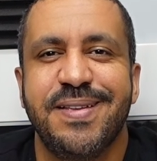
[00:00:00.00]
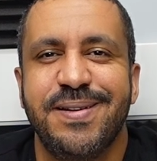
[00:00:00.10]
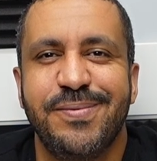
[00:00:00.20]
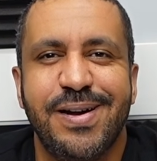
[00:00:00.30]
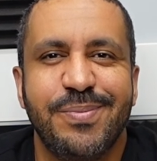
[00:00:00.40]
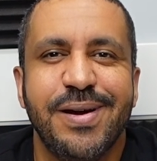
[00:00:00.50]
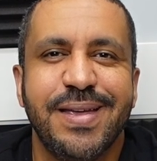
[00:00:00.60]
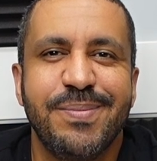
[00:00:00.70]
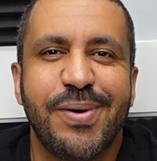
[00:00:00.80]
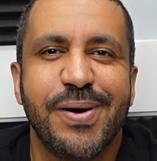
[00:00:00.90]
I didn't want to break
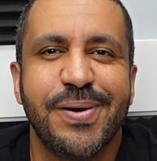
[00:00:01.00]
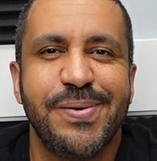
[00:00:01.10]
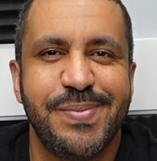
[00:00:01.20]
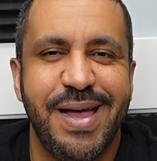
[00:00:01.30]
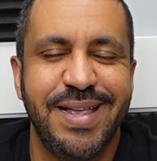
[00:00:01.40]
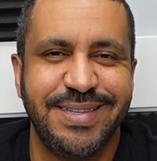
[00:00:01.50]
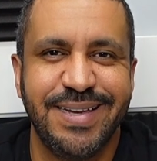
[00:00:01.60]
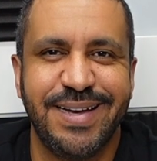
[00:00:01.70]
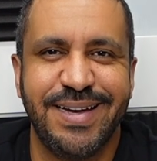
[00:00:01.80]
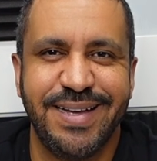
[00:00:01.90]
embargo, but
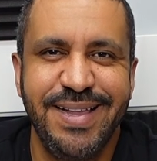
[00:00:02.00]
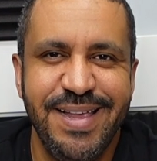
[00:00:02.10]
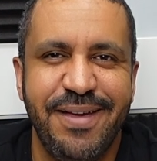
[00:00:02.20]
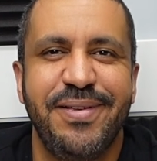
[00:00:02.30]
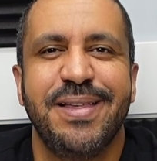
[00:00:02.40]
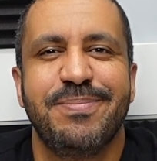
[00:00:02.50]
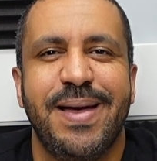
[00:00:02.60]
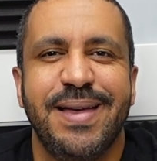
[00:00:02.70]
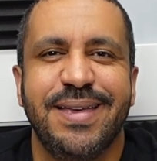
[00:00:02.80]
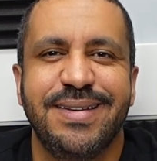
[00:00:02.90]
if you look
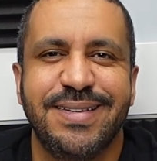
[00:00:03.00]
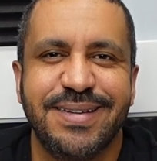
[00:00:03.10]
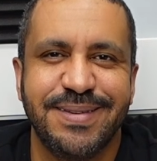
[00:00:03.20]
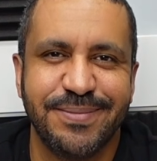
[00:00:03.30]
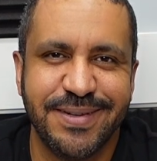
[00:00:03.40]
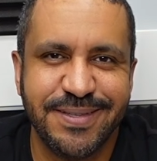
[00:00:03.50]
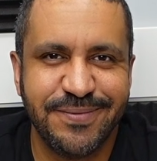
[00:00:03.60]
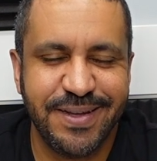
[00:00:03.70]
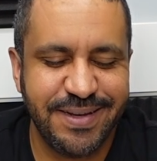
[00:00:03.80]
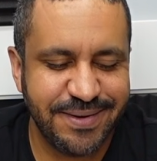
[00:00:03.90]
back at some recent
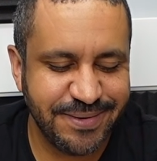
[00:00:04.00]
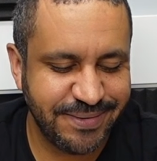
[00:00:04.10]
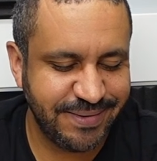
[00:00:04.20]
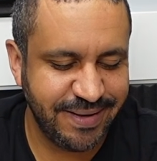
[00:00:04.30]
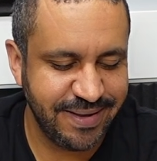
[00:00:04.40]
videos,